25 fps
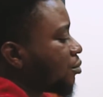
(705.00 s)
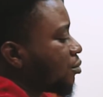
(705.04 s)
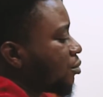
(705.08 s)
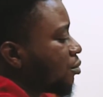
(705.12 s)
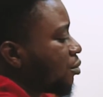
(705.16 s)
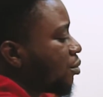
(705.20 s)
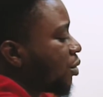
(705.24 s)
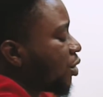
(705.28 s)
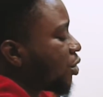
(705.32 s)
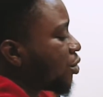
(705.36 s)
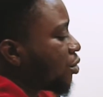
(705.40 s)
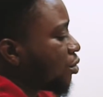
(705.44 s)

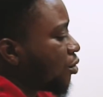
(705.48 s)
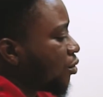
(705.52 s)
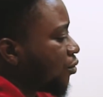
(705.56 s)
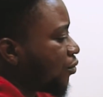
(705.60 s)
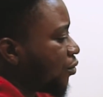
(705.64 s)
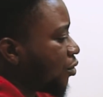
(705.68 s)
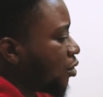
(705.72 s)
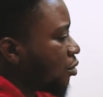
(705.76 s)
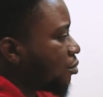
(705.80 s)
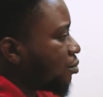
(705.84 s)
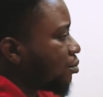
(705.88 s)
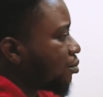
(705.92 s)
Mission
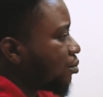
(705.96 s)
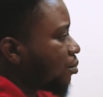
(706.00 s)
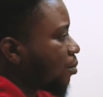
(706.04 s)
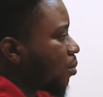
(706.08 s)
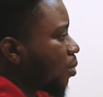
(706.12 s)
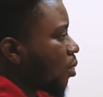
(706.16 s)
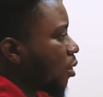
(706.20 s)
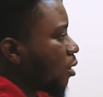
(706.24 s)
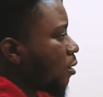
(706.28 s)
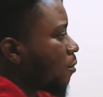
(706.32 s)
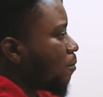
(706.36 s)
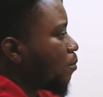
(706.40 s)
of
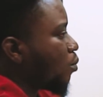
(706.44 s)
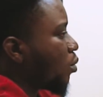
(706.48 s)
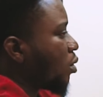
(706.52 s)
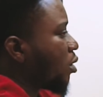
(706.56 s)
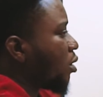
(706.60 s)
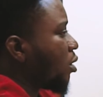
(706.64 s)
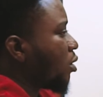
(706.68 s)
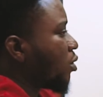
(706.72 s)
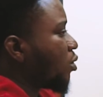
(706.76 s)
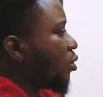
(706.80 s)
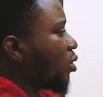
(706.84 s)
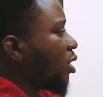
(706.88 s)

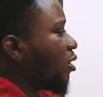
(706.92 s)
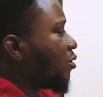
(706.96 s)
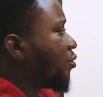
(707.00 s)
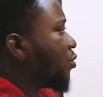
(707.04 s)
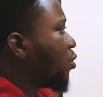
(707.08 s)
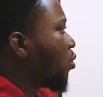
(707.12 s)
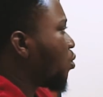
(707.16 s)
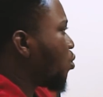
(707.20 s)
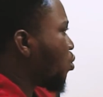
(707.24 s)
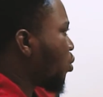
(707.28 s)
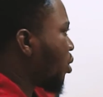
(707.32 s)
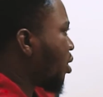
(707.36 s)
you have
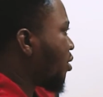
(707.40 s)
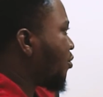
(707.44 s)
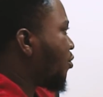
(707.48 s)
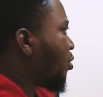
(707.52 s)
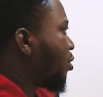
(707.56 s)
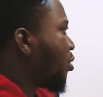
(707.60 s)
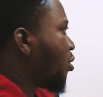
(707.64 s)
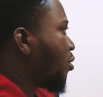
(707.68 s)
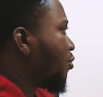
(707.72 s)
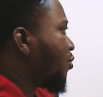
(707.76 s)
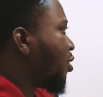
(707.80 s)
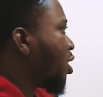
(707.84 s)
done work
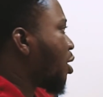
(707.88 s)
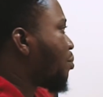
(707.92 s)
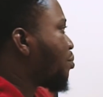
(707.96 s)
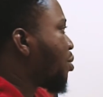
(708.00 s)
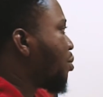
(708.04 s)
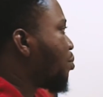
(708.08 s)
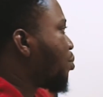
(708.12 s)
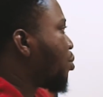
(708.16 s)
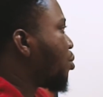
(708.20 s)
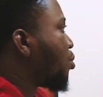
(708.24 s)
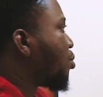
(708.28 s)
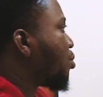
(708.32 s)
for your
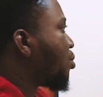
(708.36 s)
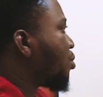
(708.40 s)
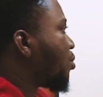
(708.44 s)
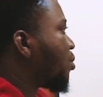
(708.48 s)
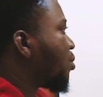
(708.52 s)
people.